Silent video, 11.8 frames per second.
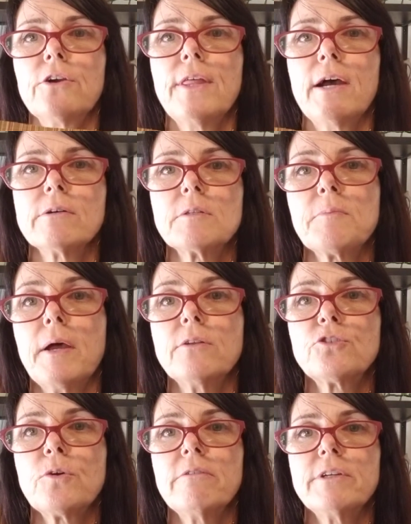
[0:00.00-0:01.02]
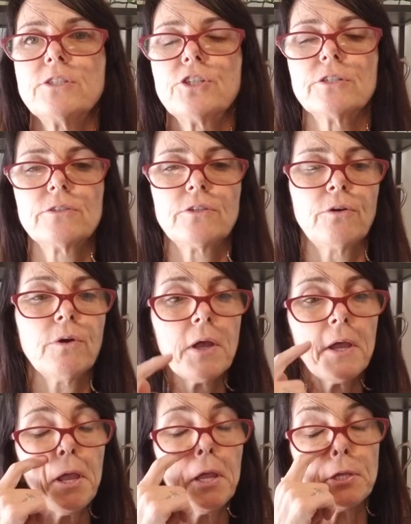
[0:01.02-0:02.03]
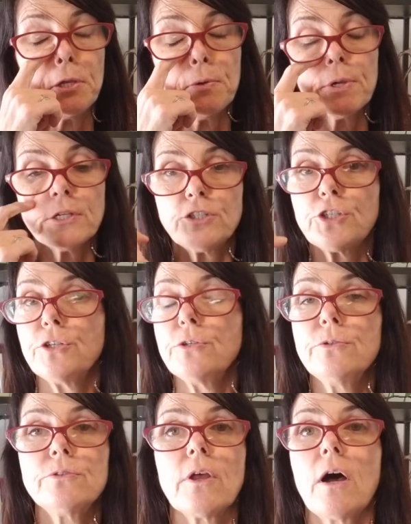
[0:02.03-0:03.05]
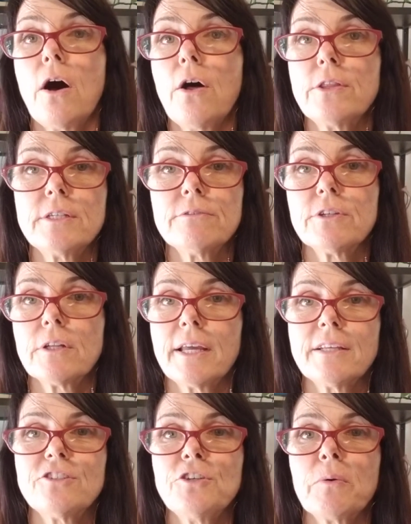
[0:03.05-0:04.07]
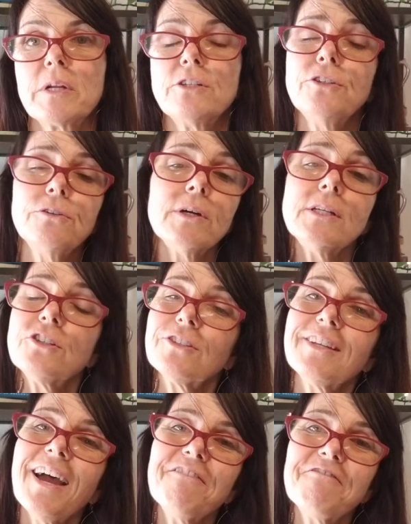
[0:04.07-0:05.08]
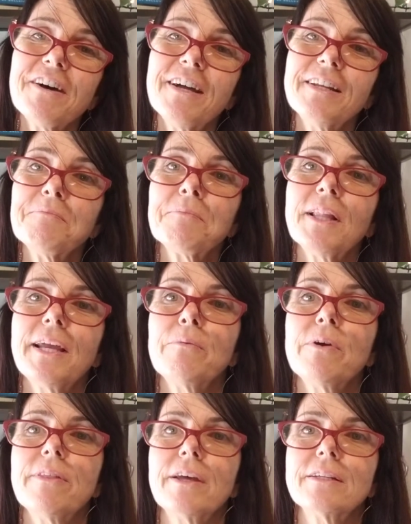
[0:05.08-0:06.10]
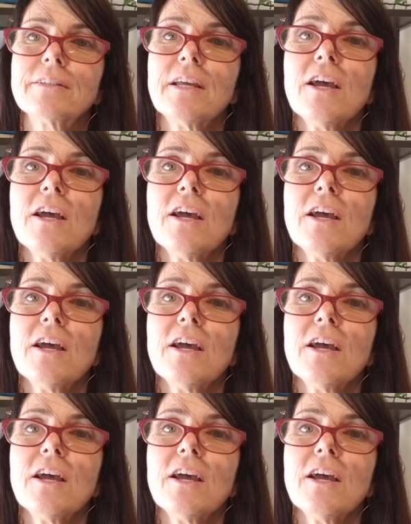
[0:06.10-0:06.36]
That was about 12 inches. So you can choose all the different lengths you want to do and just have fun and play with it.